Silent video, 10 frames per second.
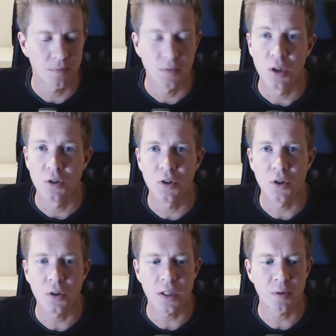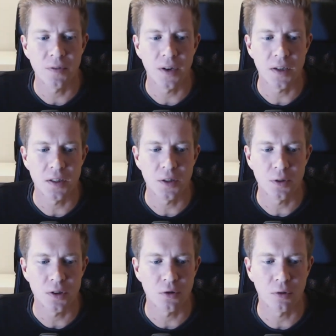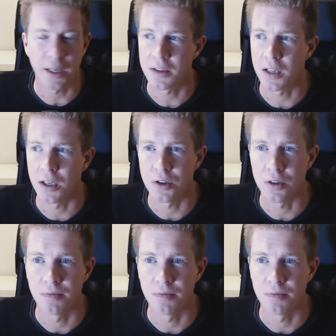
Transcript: To do this, we first need to install an extension.